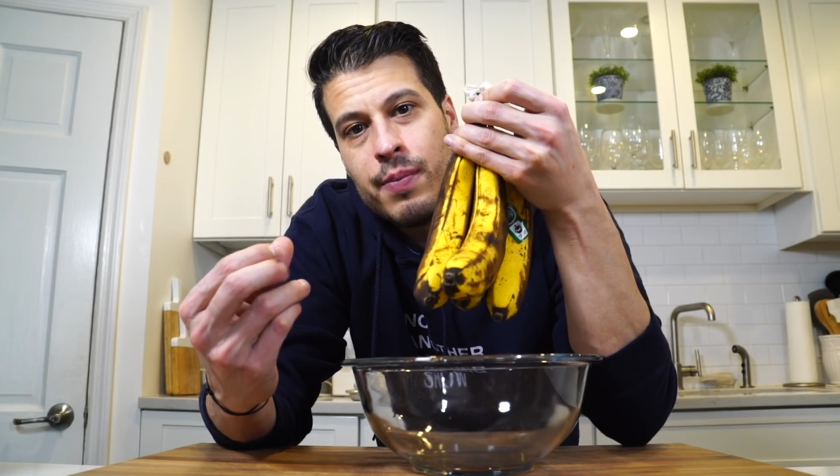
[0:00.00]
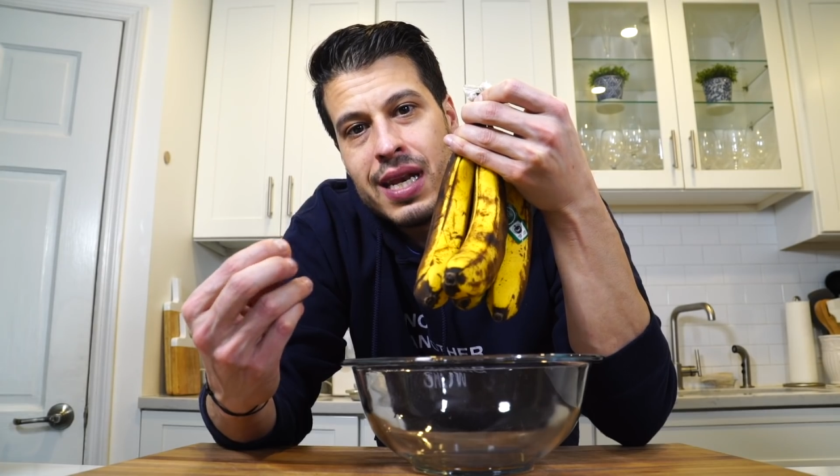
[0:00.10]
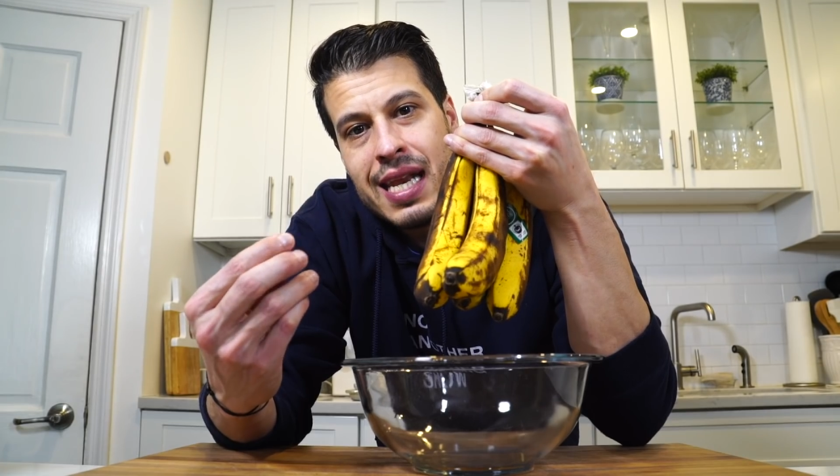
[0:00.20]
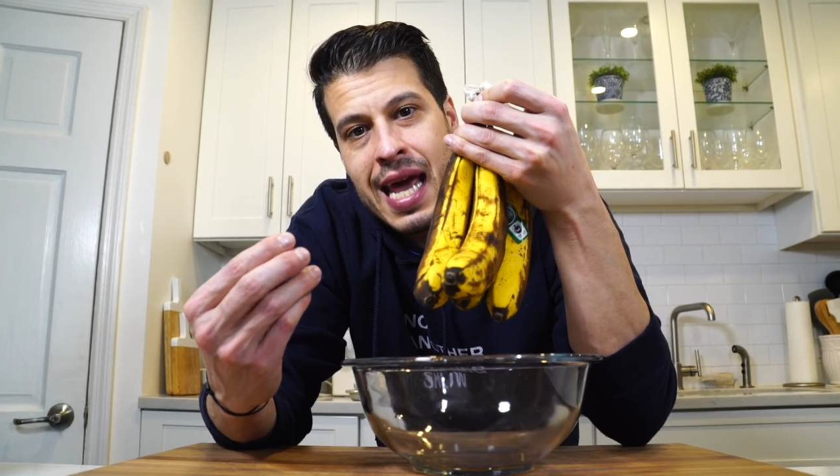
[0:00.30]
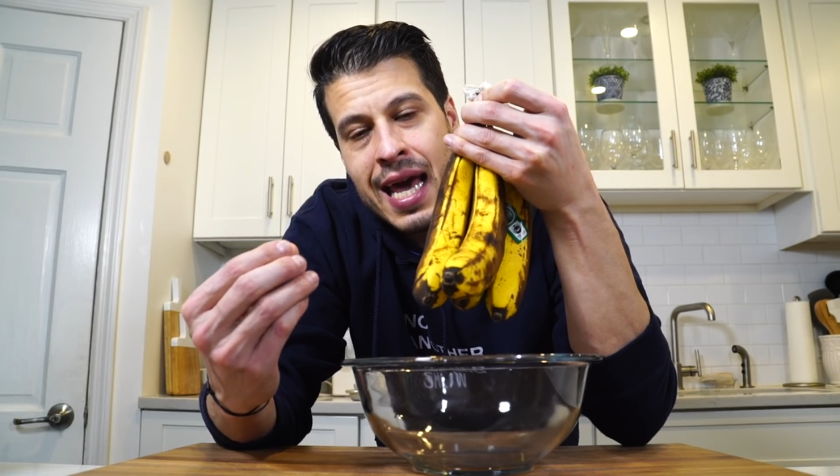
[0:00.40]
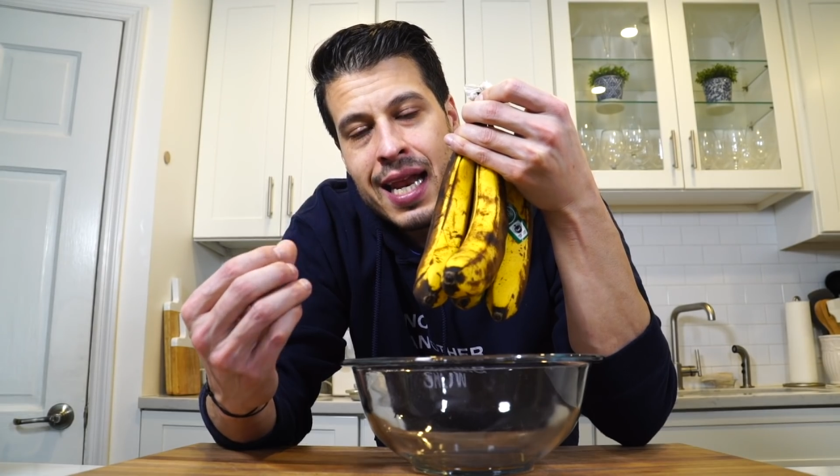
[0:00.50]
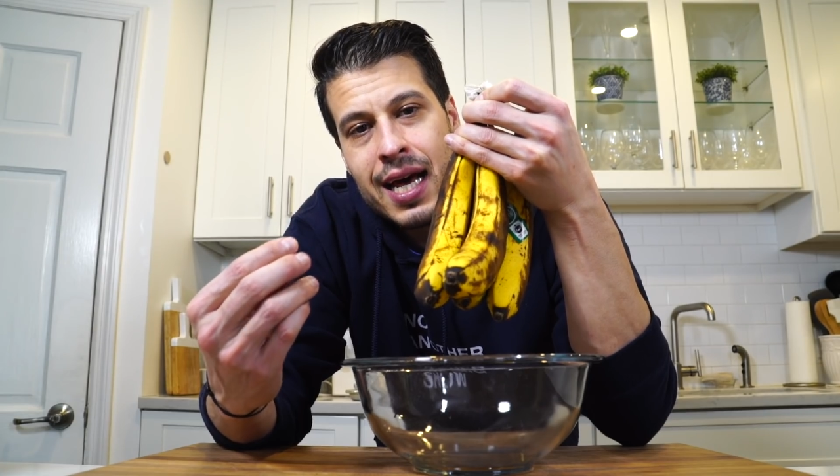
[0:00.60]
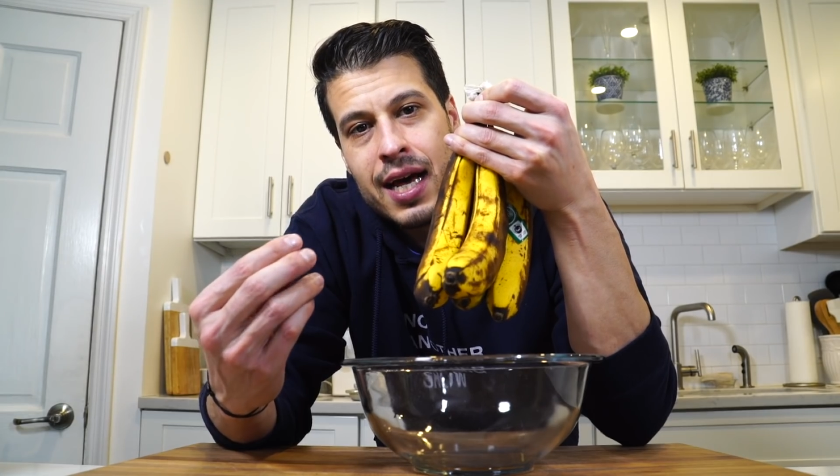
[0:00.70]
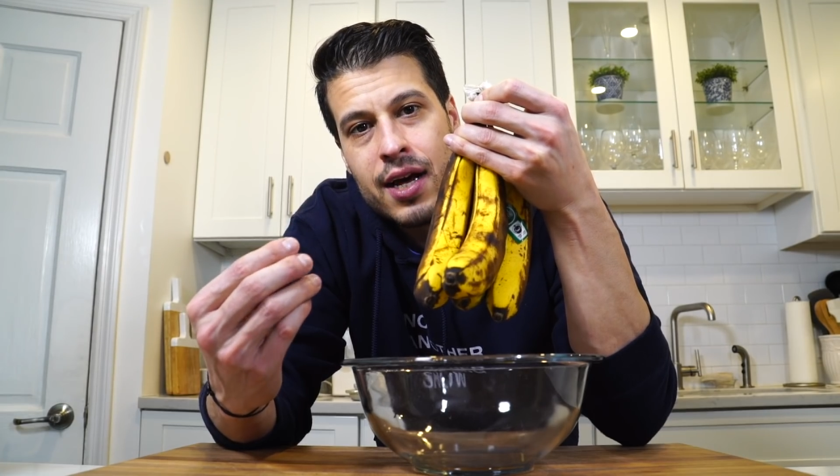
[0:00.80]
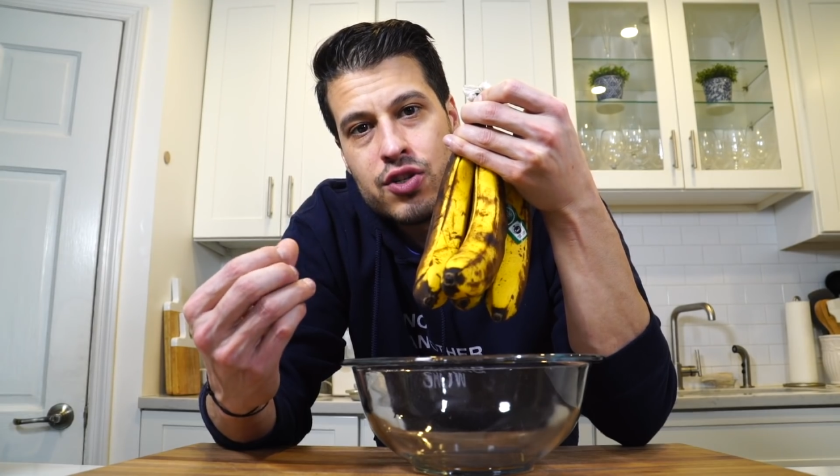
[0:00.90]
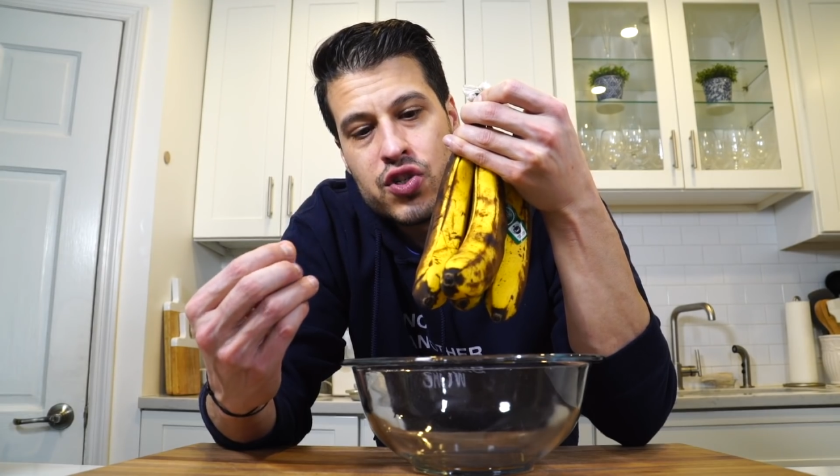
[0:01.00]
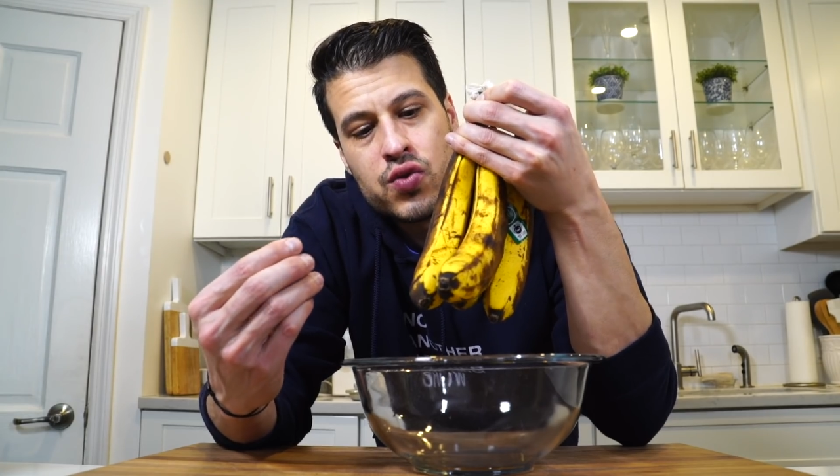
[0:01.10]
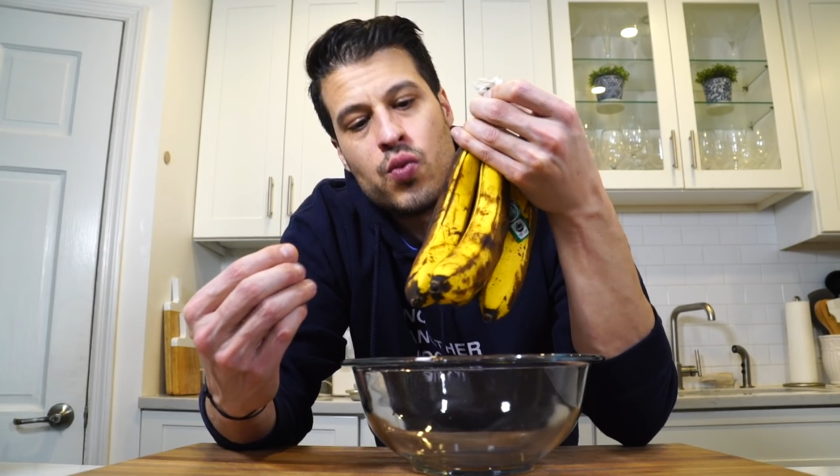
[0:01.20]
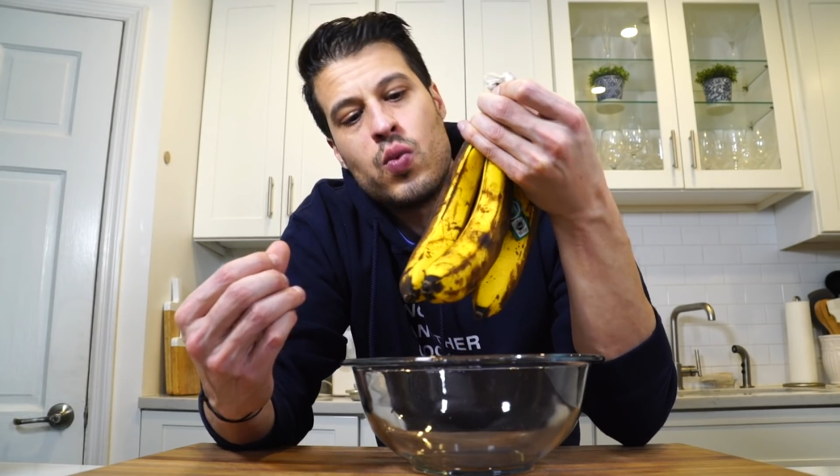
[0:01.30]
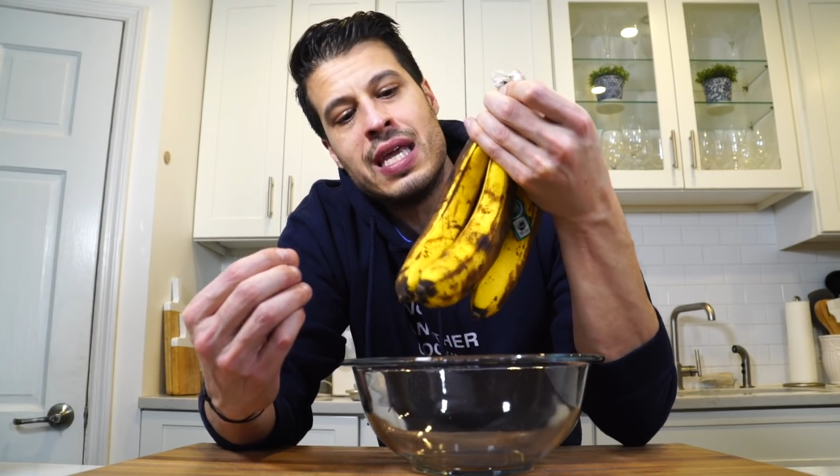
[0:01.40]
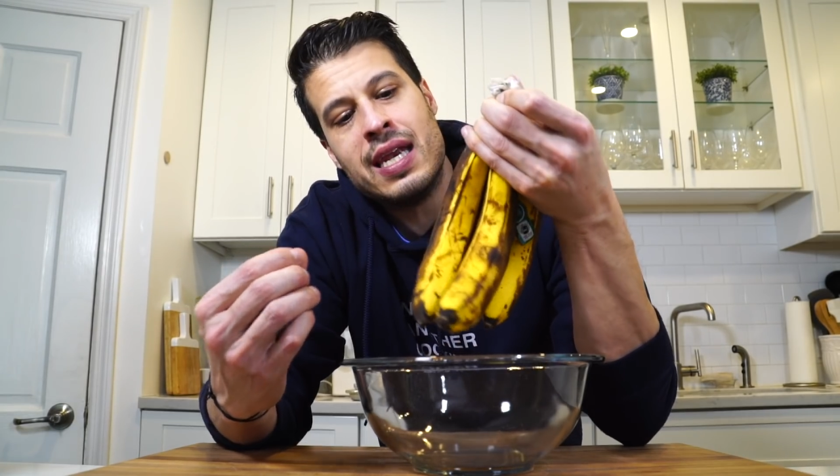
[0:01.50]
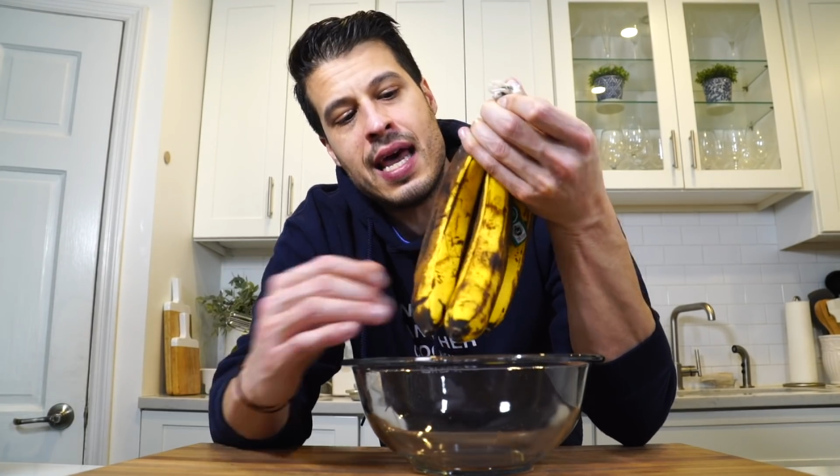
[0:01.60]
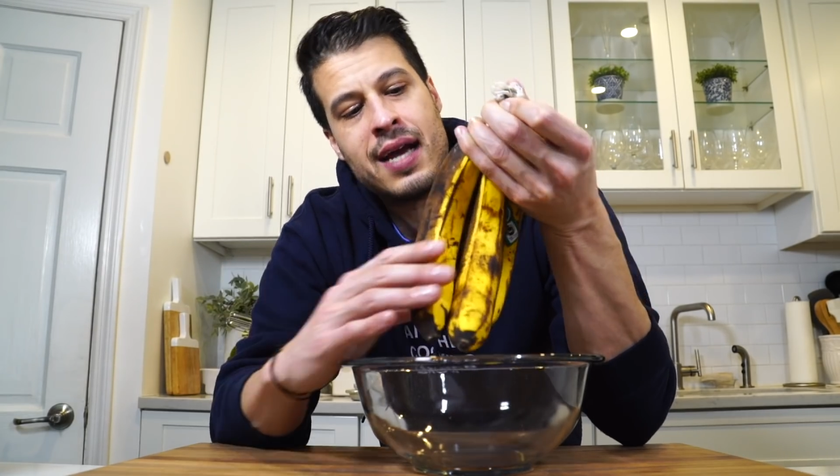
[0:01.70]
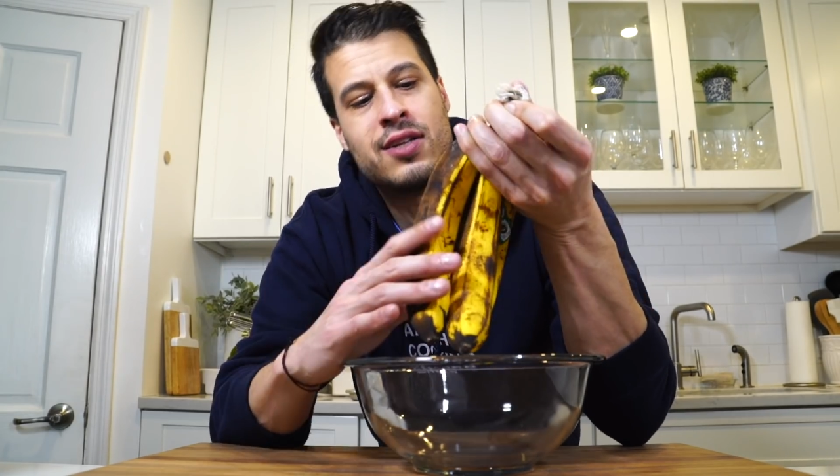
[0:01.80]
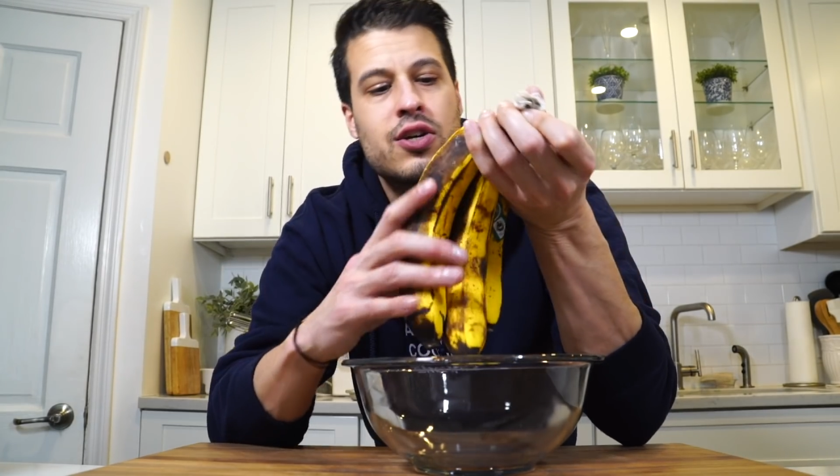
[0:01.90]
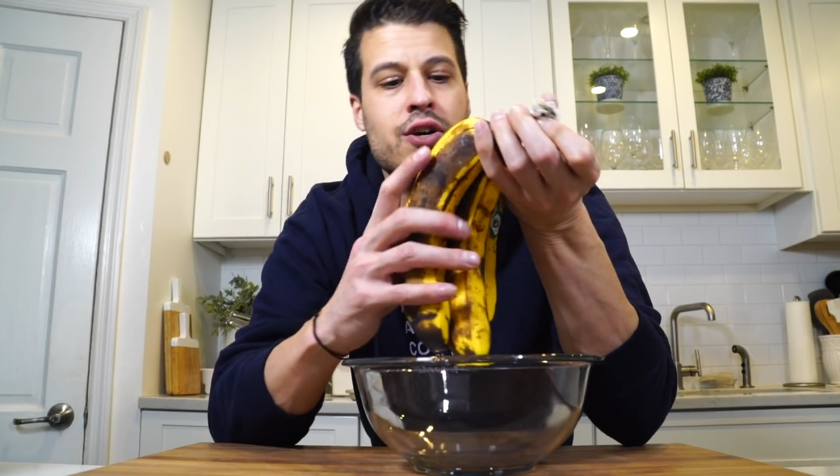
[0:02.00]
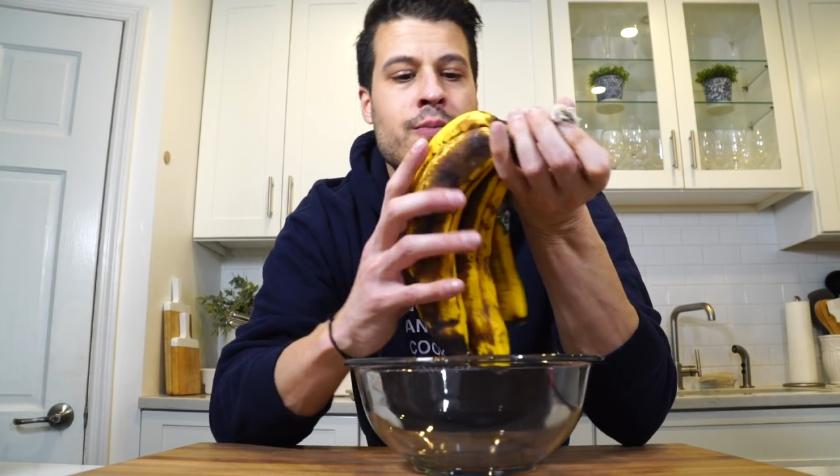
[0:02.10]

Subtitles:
banana sweet nectar.